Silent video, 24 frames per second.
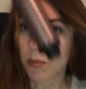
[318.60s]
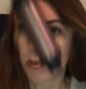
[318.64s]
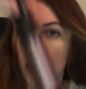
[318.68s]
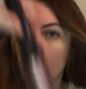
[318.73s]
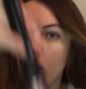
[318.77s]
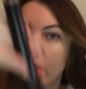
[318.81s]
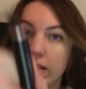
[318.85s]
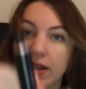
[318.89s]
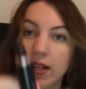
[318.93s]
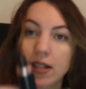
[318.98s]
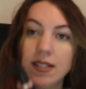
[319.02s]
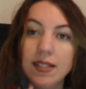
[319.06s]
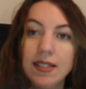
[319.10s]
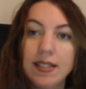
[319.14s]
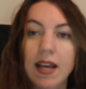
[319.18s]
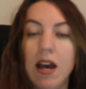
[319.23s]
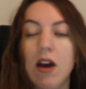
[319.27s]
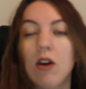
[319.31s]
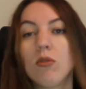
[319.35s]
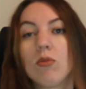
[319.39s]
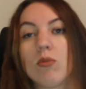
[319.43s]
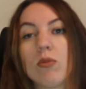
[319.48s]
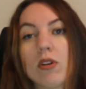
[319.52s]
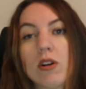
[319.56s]
point it
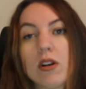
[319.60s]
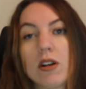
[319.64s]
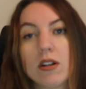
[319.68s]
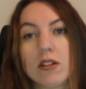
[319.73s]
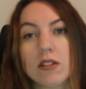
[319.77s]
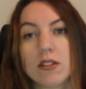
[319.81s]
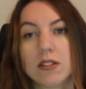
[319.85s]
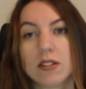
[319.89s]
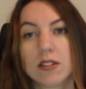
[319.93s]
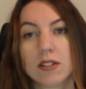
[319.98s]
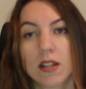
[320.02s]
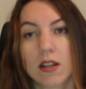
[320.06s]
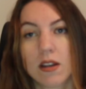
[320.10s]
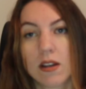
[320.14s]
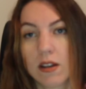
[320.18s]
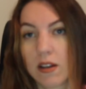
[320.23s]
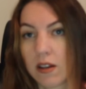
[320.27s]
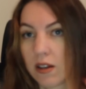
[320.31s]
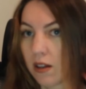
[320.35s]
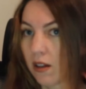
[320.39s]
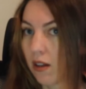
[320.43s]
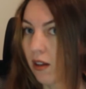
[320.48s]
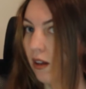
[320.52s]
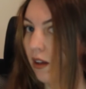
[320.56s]
downwards.
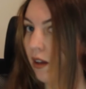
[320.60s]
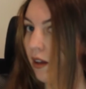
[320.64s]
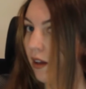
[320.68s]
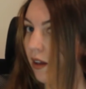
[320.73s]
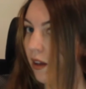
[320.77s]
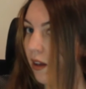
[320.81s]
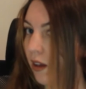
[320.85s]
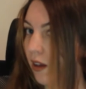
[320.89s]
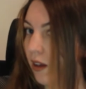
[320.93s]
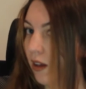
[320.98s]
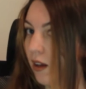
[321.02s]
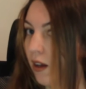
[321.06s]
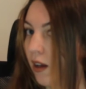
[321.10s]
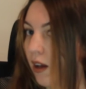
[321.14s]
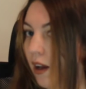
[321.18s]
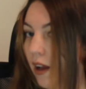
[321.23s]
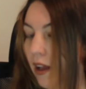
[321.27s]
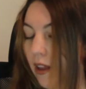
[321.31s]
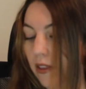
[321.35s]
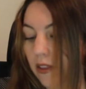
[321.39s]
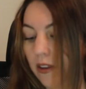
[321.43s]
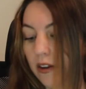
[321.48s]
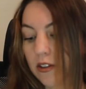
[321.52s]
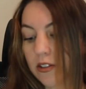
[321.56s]

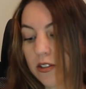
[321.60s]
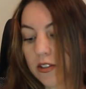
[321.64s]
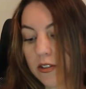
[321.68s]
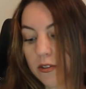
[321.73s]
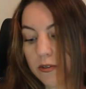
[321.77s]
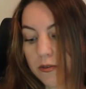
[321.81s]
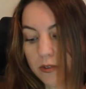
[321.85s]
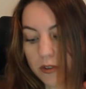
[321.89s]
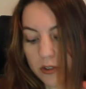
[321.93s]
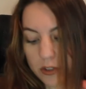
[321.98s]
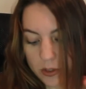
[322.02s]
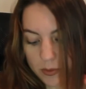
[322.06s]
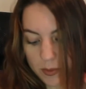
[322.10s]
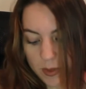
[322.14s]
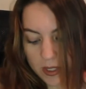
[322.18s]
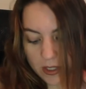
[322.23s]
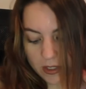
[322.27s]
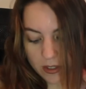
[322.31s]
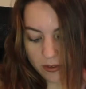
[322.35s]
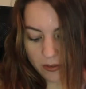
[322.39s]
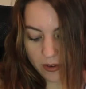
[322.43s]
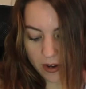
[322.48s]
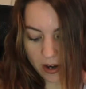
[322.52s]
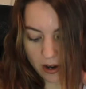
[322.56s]
And there's the first
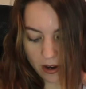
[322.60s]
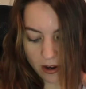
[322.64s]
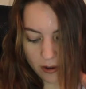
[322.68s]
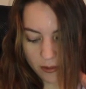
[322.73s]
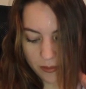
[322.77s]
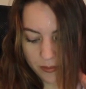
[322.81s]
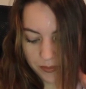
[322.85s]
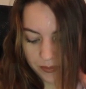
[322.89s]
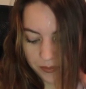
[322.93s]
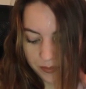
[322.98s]
piece of hair.